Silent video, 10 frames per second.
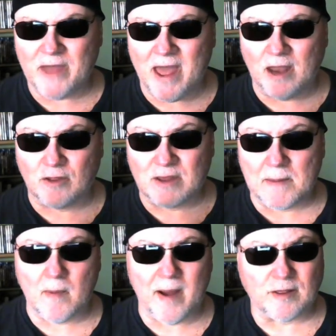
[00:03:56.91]
And some
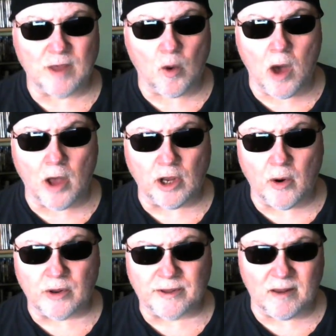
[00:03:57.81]
people might say, well, you know,
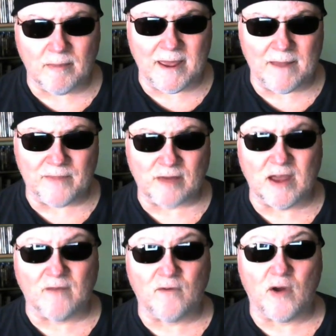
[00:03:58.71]
it's going to be, that's
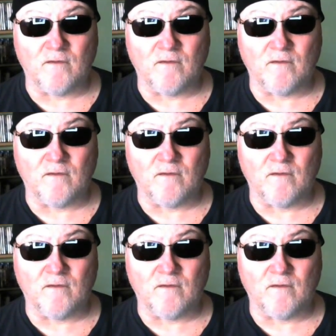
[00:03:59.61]
not very